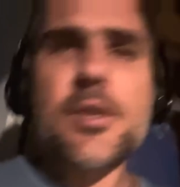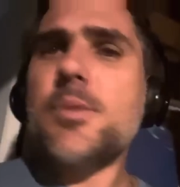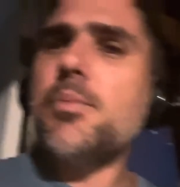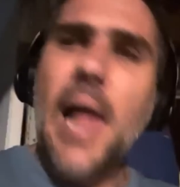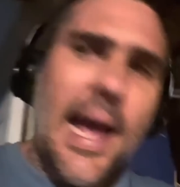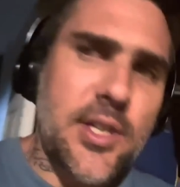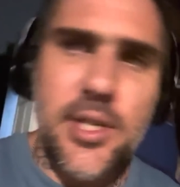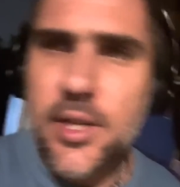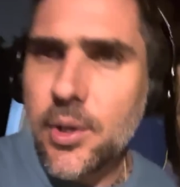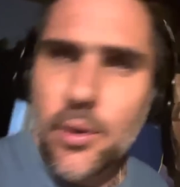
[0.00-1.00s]
this black
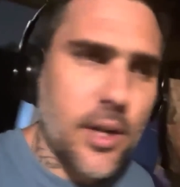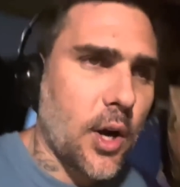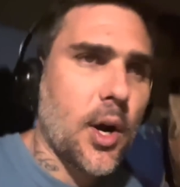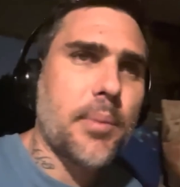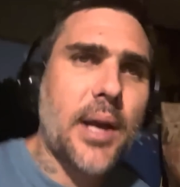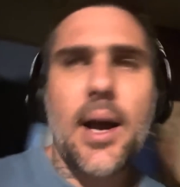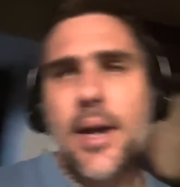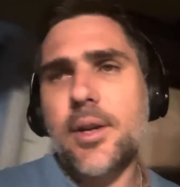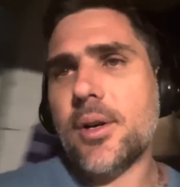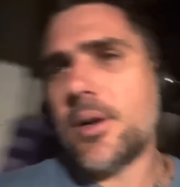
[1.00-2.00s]
security guard
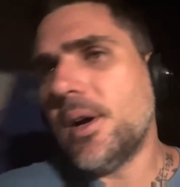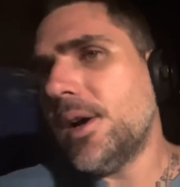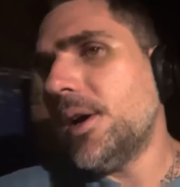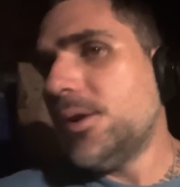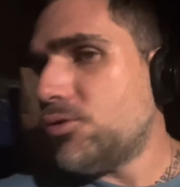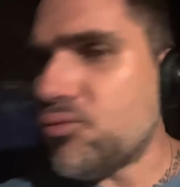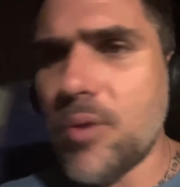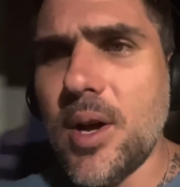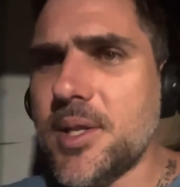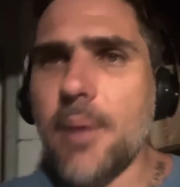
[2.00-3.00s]
behind her. She
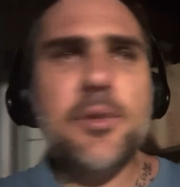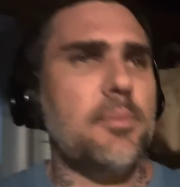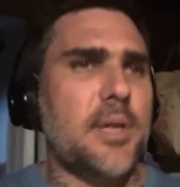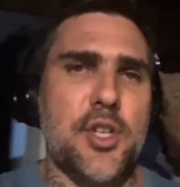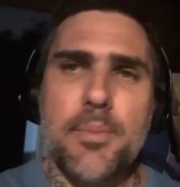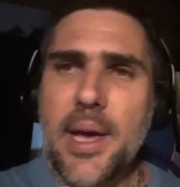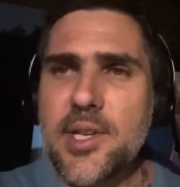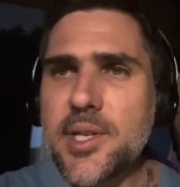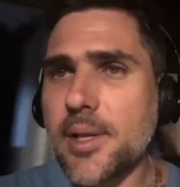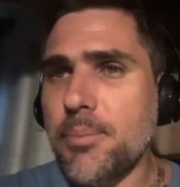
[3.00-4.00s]
runs up to me and she
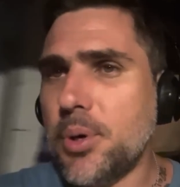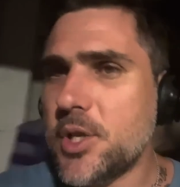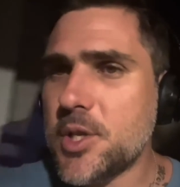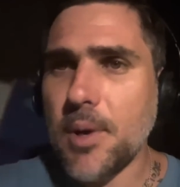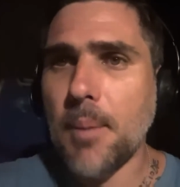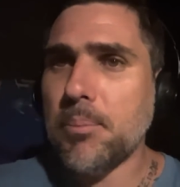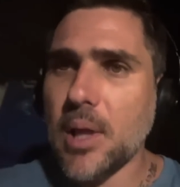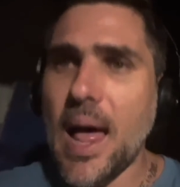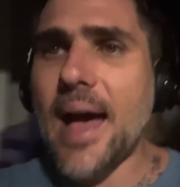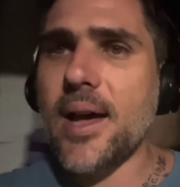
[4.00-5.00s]
basically puts me on
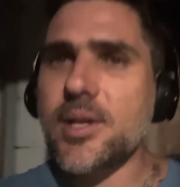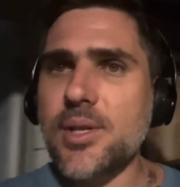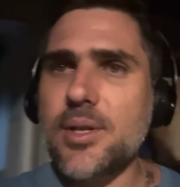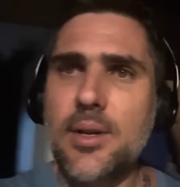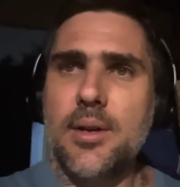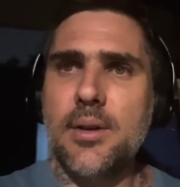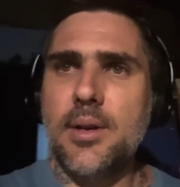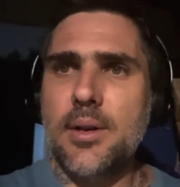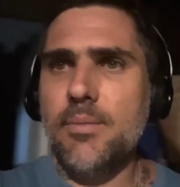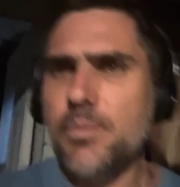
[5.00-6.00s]
blast.
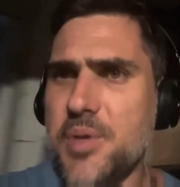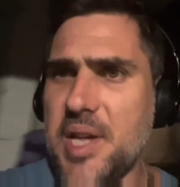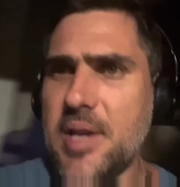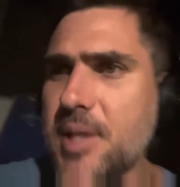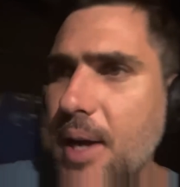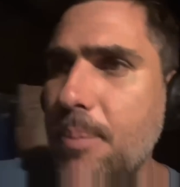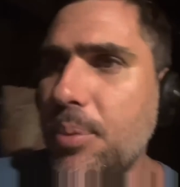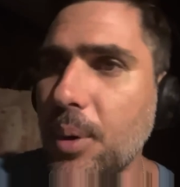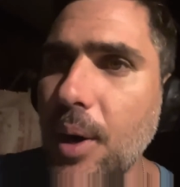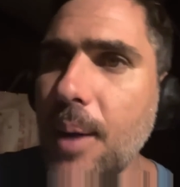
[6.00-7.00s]
Says that I
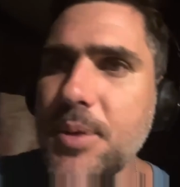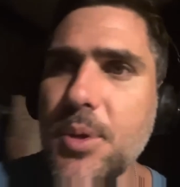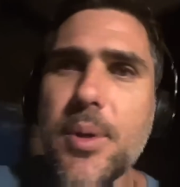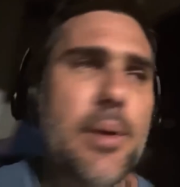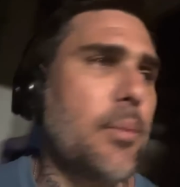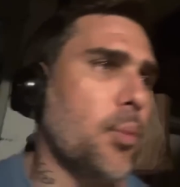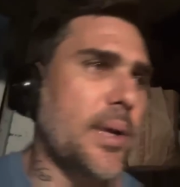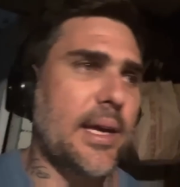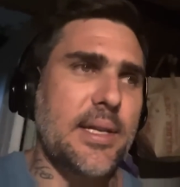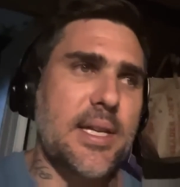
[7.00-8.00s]
put her up to it. We
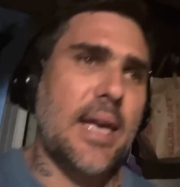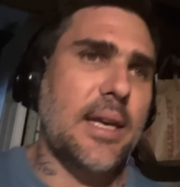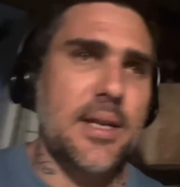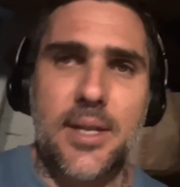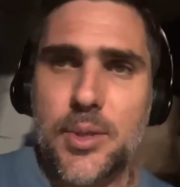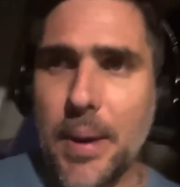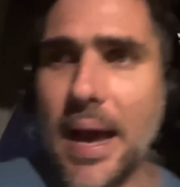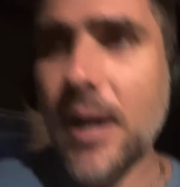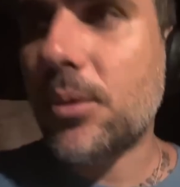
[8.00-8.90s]
get taken to this back